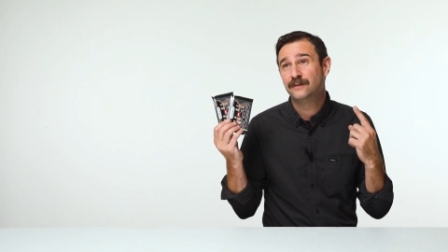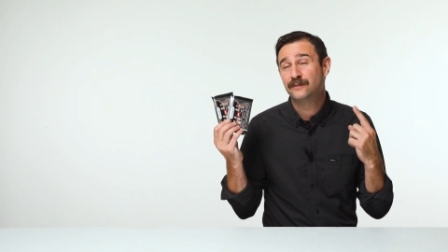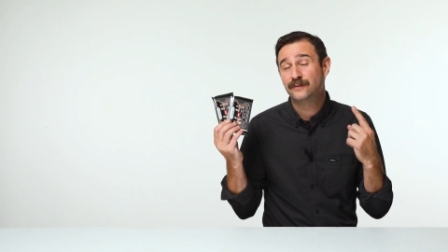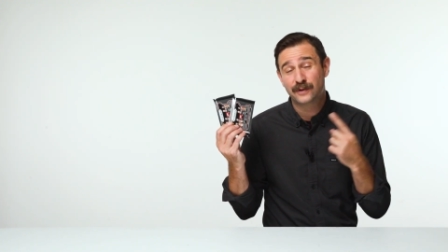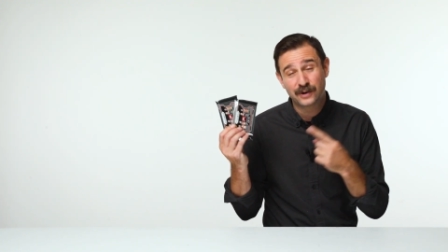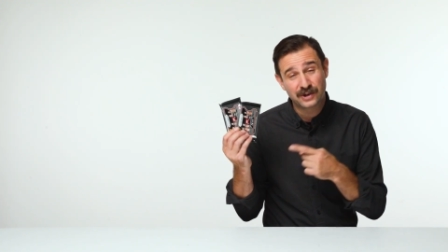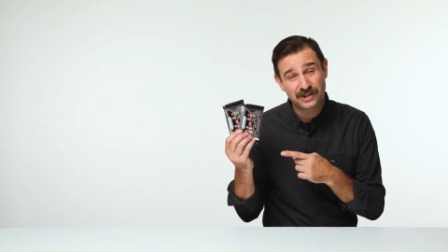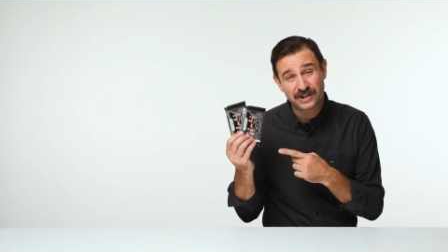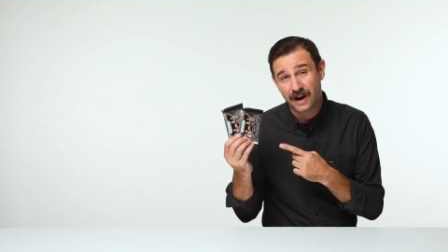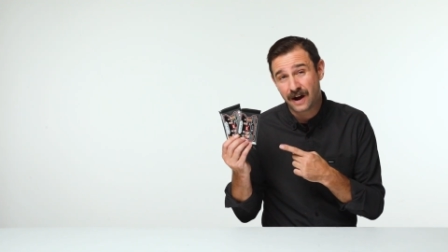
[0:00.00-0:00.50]

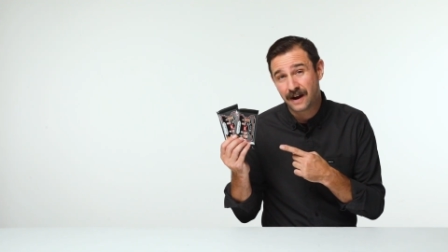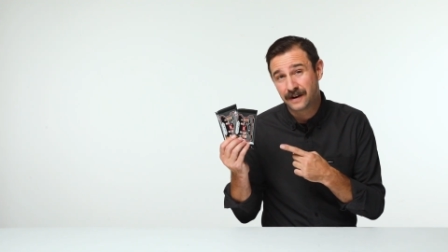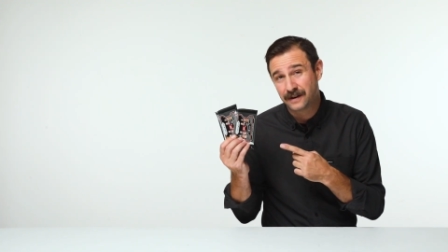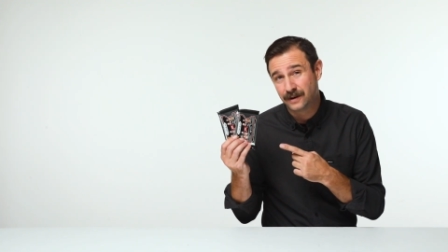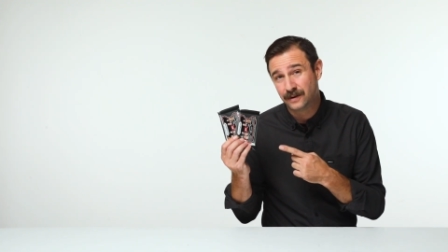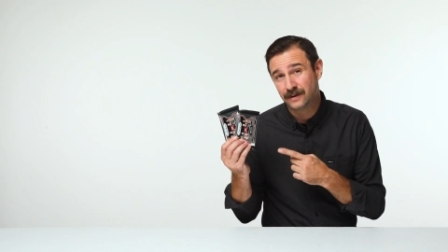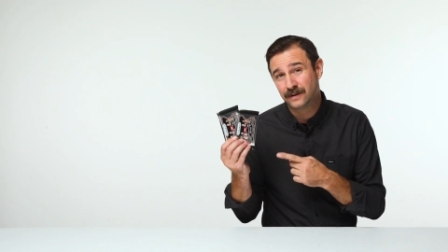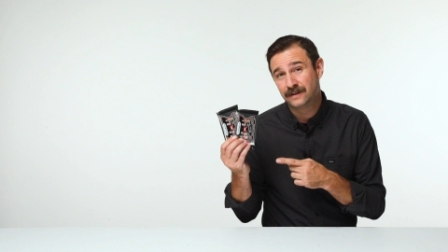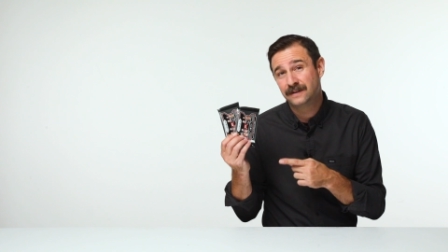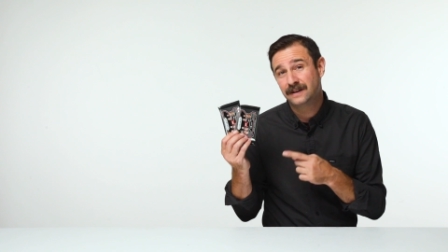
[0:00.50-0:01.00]
first
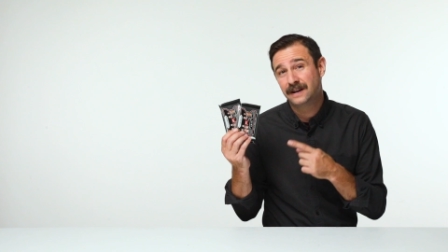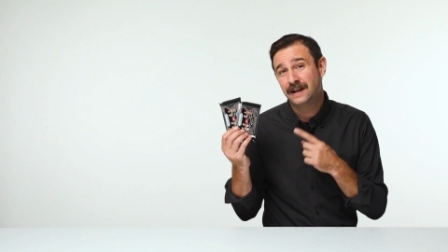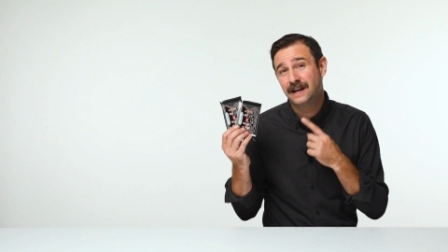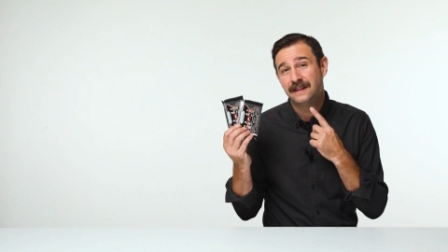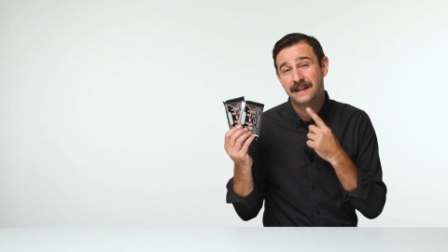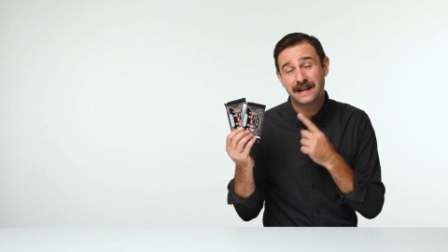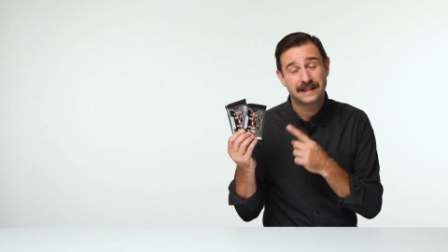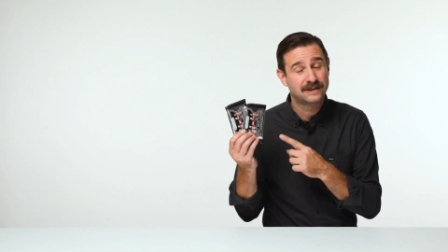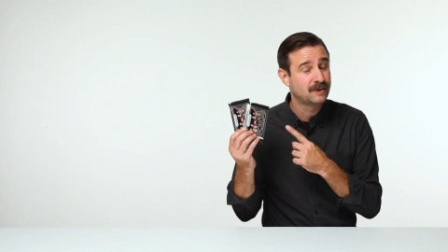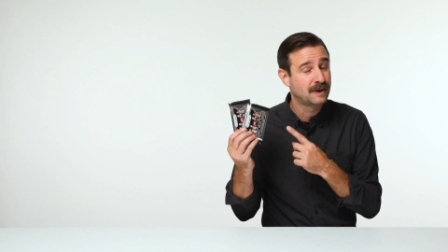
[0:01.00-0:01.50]
auto, and
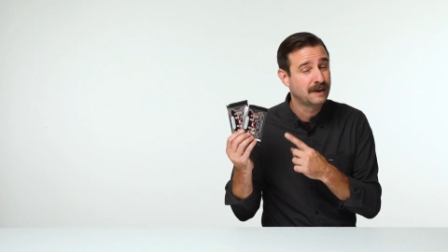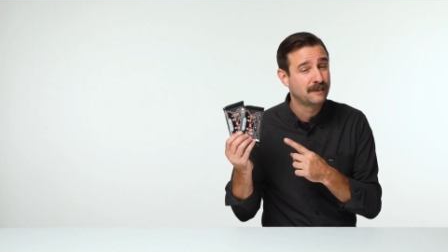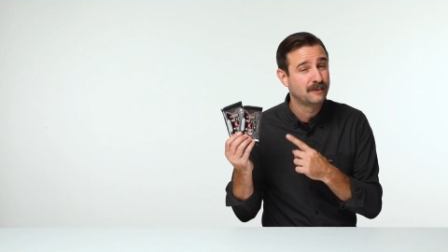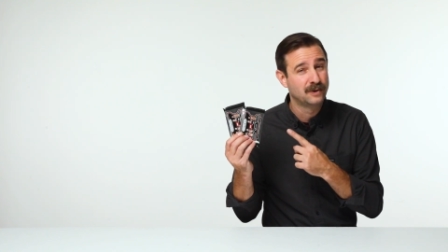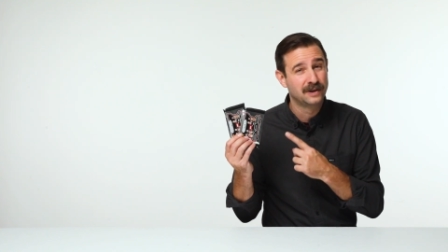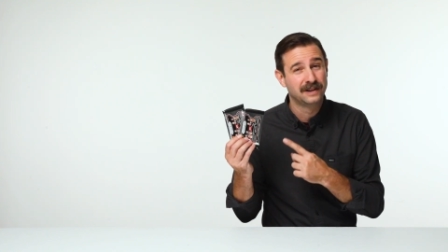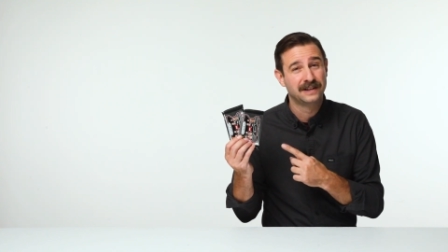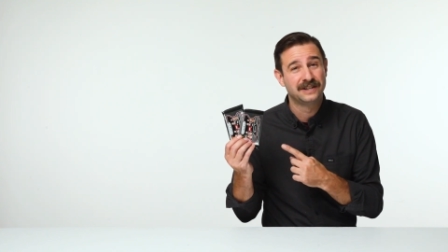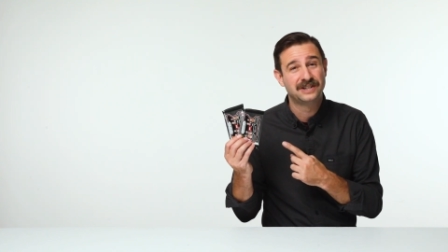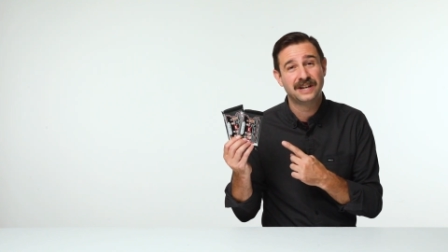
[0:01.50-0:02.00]
that's what I'm
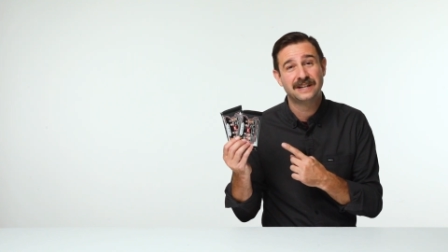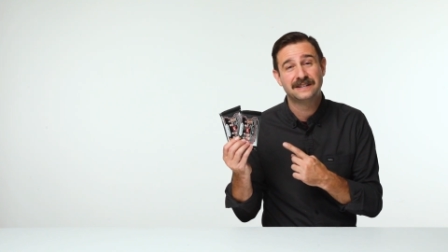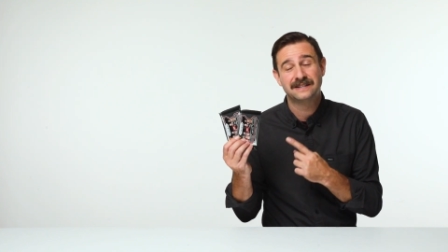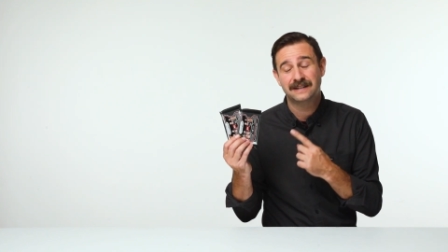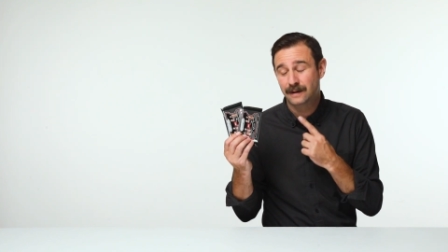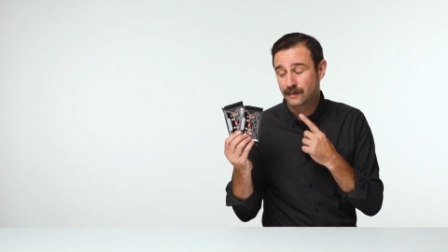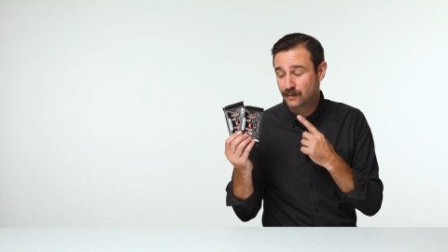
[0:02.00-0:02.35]
really chasing.